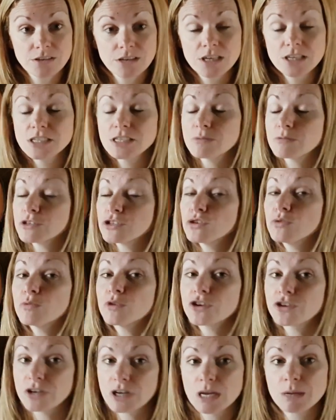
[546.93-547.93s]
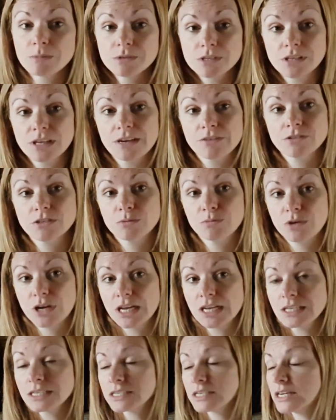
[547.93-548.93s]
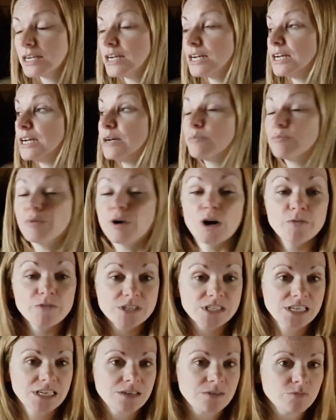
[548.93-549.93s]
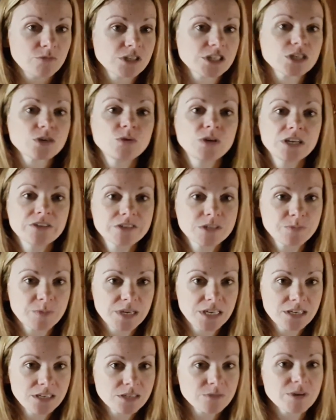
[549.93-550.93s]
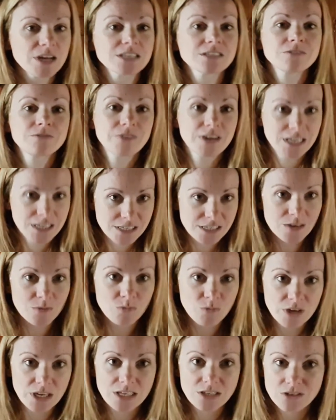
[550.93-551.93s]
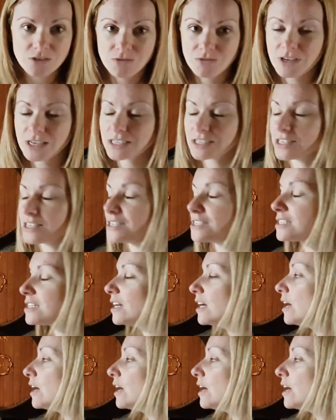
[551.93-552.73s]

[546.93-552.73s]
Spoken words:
Okay, so there was no more grapes left to press, but obviously was the Queen of Spain, so we had to find some way to fix this.